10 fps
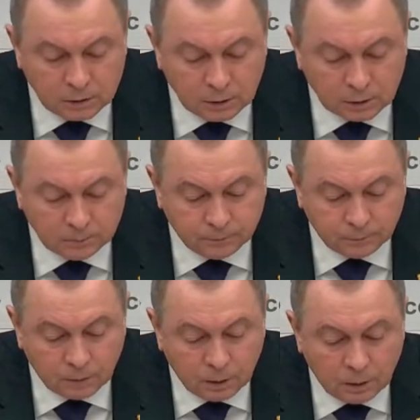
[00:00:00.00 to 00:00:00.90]

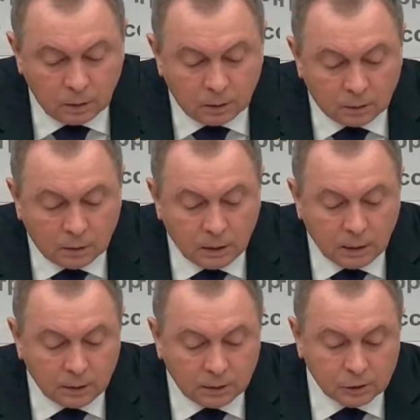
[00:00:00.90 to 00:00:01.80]
that are
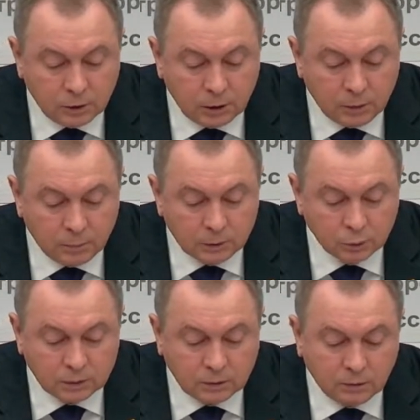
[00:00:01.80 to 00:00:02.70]
currently
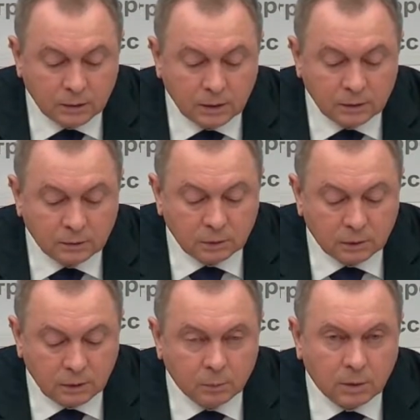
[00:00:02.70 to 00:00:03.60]
of the great
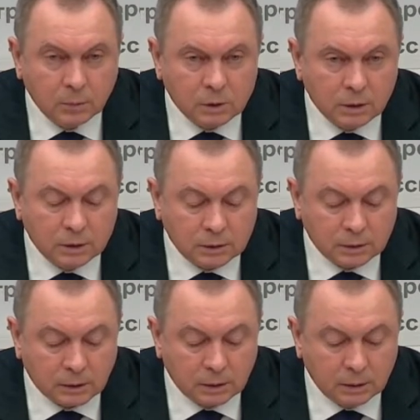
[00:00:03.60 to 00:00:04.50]
interest for us.
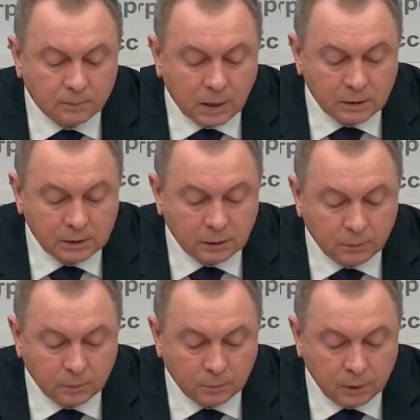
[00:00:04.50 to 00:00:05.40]

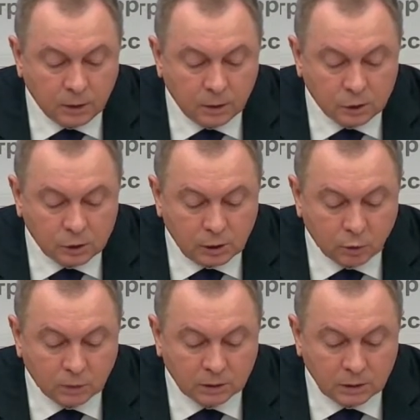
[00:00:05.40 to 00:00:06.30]
We are also
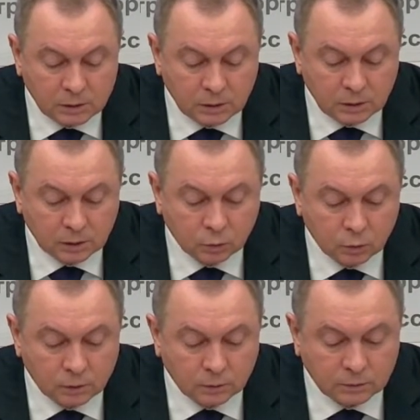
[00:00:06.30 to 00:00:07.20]
working
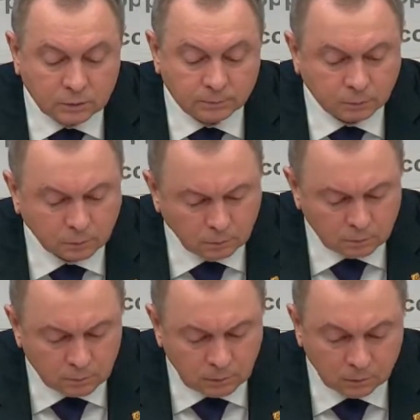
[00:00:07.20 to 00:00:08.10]
with the
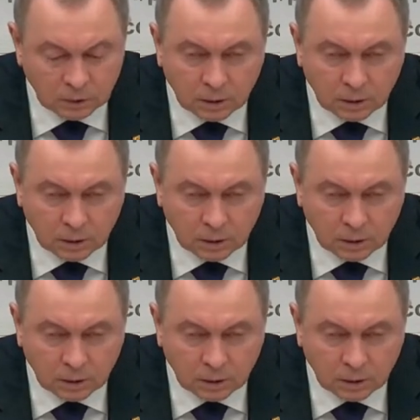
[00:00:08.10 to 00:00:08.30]
major